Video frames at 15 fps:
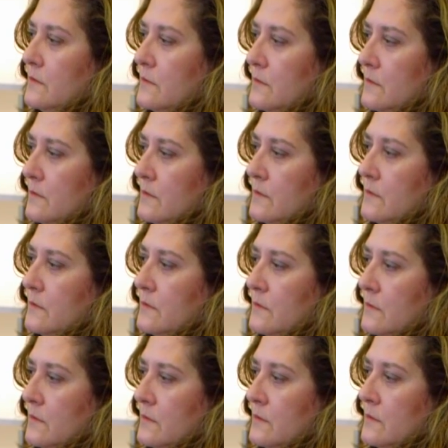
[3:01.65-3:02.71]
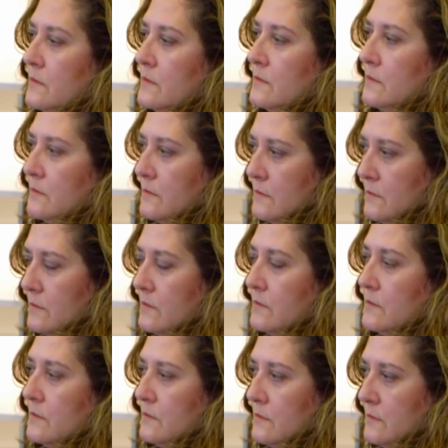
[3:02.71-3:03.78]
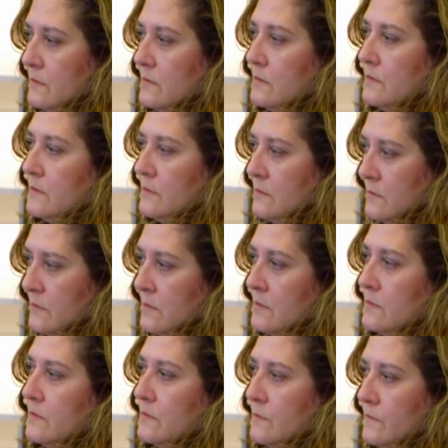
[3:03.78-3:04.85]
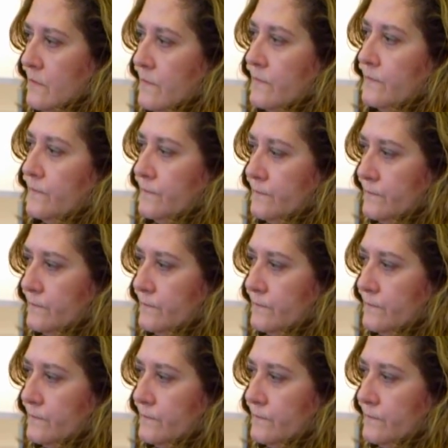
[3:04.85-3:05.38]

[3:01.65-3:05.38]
This person isn't speaking.